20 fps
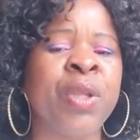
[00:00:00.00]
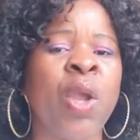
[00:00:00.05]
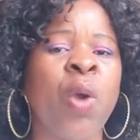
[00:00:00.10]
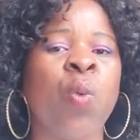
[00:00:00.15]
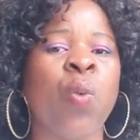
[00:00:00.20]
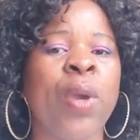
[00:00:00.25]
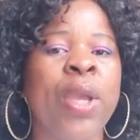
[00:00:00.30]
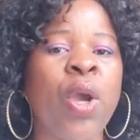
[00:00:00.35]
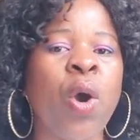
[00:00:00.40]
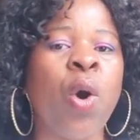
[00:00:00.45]

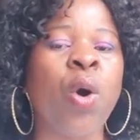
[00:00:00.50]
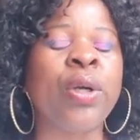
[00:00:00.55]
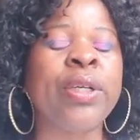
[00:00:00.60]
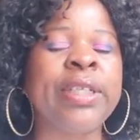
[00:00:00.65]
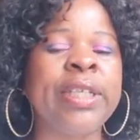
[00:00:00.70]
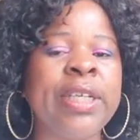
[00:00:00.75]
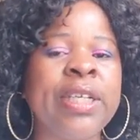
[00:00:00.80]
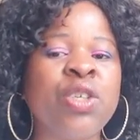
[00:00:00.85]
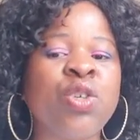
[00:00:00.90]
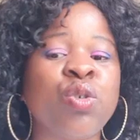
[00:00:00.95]
We all
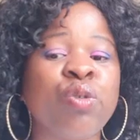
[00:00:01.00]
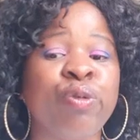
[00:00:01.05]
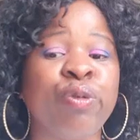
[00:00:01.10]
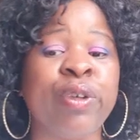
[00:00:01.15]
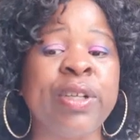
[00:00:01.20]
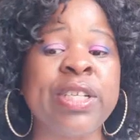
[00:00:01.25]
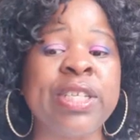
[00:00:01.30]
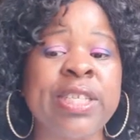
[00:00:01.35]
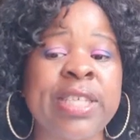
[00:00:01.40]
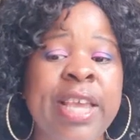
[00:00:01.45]
need to
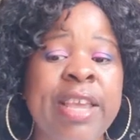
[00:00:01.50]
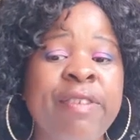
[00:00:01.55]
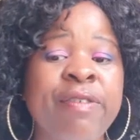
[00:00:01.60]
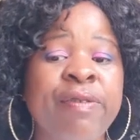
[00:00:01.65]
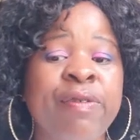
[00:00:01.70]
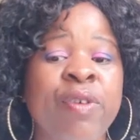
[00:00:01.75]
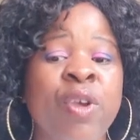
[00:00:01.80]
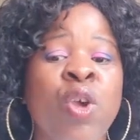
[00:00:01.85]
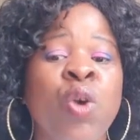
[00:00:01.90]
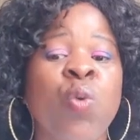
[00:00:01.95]
feel safe.
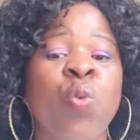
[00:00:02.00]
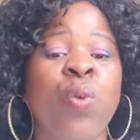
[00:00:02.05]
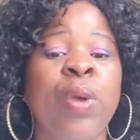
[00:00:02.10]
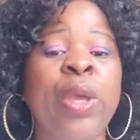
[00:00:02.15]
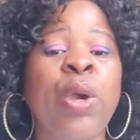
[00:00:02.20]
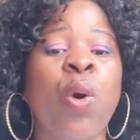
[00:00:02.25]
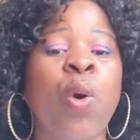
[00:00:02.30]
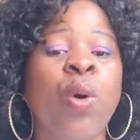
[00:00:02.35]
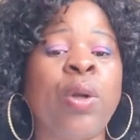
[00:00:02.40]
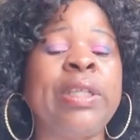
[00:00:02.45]
We
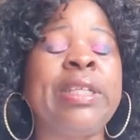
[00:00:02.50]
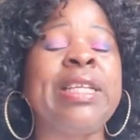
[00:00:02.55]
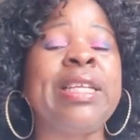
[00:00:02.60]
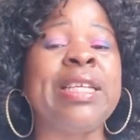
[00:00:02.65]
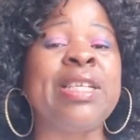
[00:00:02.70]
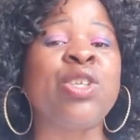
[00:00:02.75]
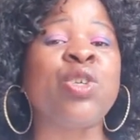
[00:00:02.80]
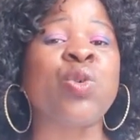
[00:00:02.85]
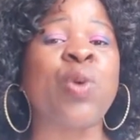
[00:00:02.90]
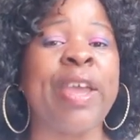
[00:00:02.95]
all
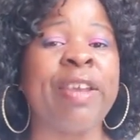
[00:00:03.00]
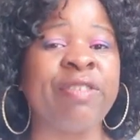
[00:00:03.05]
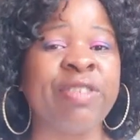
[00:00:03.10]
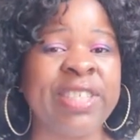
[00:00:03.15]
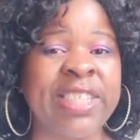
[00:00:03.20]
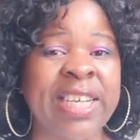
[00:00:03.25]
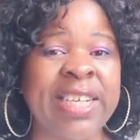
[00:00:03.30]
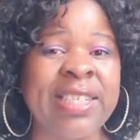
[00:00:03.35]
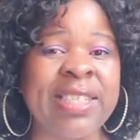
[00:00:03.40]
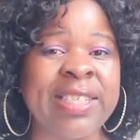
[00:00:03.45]
need to have
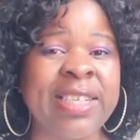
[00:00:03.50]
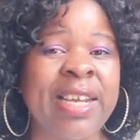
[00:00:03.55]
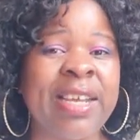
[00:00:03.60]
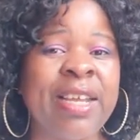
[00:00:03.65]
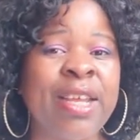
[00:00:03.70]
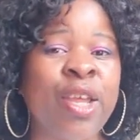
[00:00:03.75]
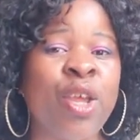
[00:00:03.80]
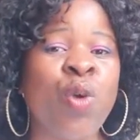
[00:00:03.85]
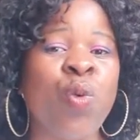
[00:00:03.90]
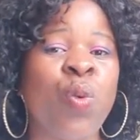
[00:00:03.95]
shelter.
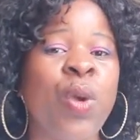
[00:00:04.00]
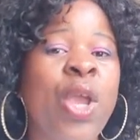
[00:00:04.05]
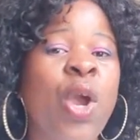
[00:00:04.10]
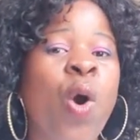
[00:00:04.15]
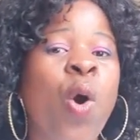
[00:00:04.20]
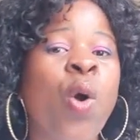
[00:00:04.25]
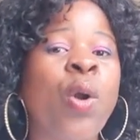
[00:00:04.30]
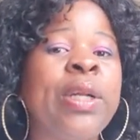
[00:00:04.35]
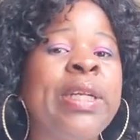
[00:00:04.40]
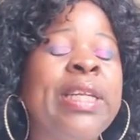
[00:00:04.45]
We
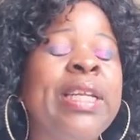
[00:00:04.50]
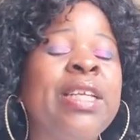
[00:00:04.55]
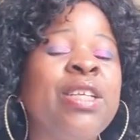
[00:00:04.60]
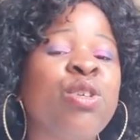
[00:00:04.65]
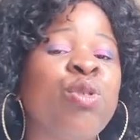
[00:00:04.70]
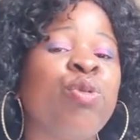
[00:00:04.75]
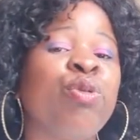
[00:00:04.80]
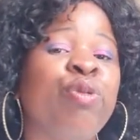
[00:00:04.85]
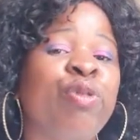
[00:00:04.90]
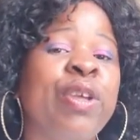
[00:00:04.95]
all need
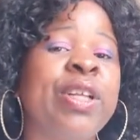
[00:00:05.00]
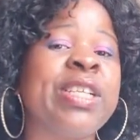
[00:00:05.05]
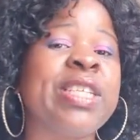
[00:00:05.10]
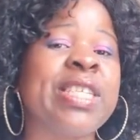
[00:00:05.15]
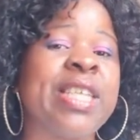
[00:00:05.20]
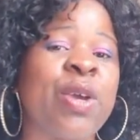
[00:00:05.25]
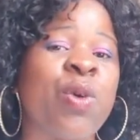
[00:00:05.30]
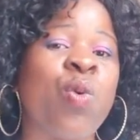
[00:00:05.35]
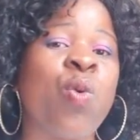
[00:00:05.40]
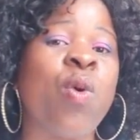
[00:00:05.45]
to feel
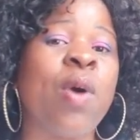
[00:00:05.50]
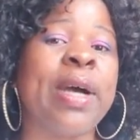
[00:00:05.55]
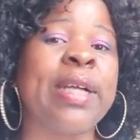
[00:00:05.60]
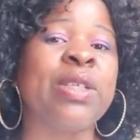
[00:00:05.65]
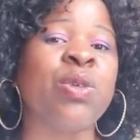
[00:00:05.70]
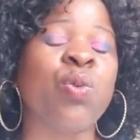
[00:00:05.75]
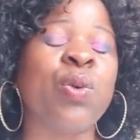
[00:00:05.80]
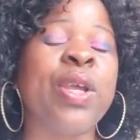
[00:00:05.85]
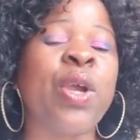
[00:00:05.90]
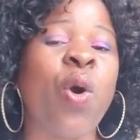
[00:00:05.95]
secured.
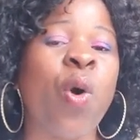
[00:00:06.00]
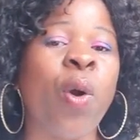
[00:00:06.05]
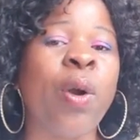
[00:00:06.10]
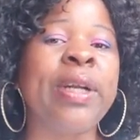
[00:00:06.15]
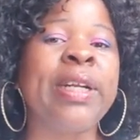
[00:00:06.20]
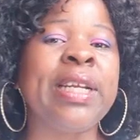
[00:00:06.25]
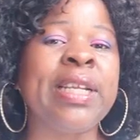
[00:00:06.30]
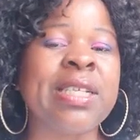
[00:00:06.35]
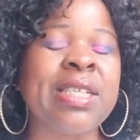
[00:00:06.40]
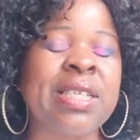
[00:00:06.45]
We all
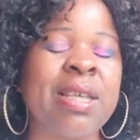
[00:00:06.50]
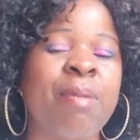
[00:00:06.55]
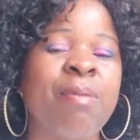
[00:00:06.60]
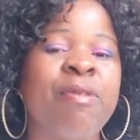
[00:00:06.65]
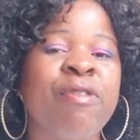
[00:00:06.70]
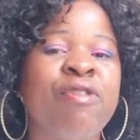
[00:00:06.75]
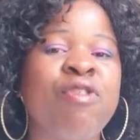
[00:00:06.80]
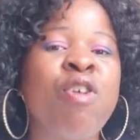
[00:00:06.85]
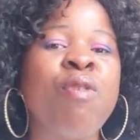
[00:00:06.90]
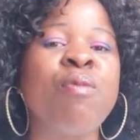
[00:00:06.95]
need some
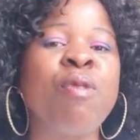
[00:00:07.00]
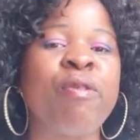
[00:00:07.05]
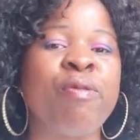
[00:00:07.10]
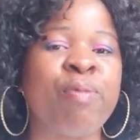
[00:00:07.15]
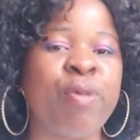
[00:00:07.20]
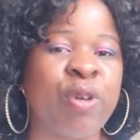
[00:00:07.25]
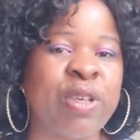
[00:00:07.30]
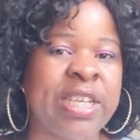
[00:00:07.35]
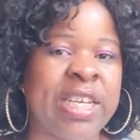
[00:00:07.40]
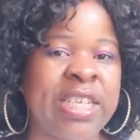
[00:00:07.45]
form of
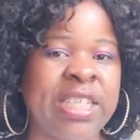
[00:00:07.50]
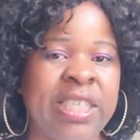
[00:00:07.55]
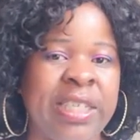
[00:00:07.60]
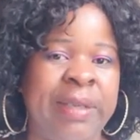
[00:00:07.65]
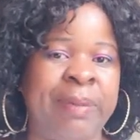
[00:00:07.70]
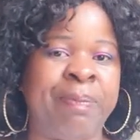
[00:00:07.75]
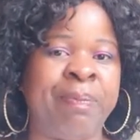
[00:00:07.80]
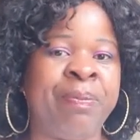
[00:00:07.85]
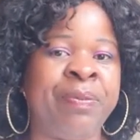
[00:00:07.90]
protection.